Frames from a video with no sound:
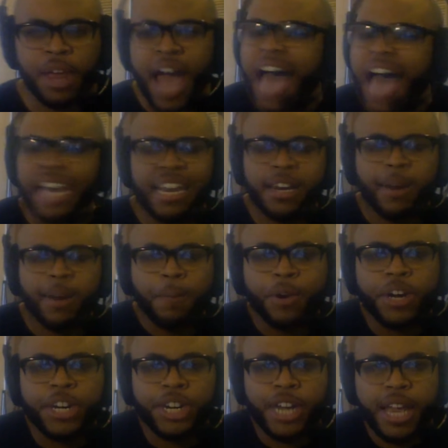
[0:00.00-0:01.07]
I didn't
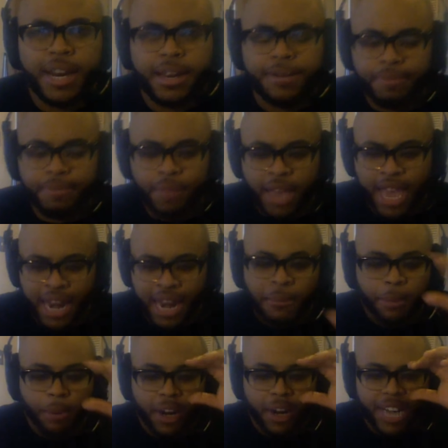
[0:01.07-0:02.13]
appreciate it, and I'm
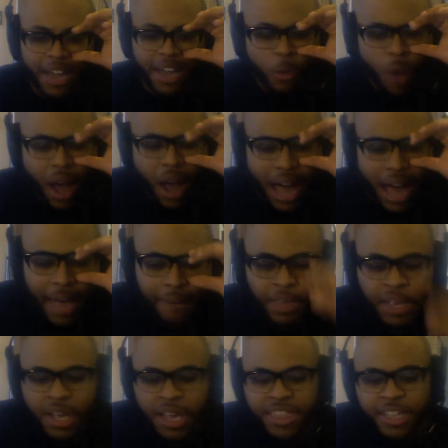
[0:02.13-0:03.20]
going to break down why.
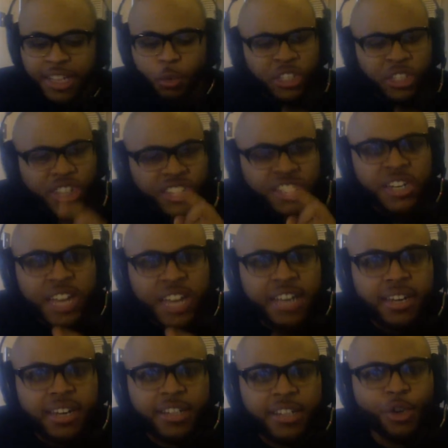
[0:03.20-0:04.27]
This was a
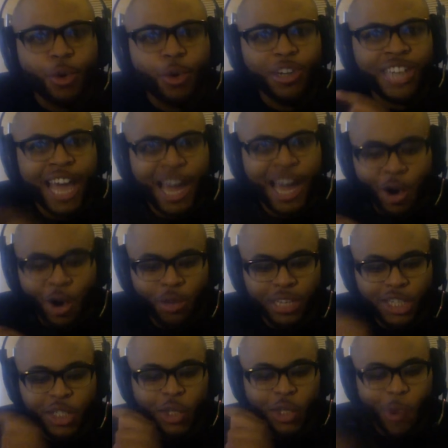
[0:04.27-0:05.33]
sneak diss towards not
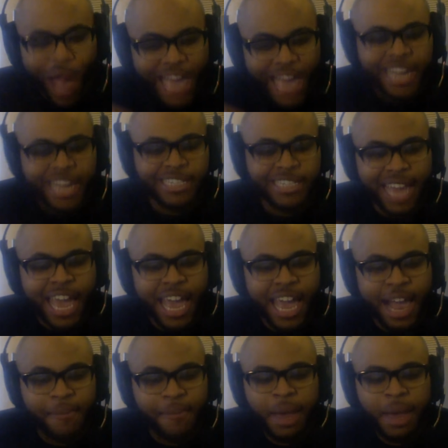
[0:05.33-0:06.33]
only Swaggy's game,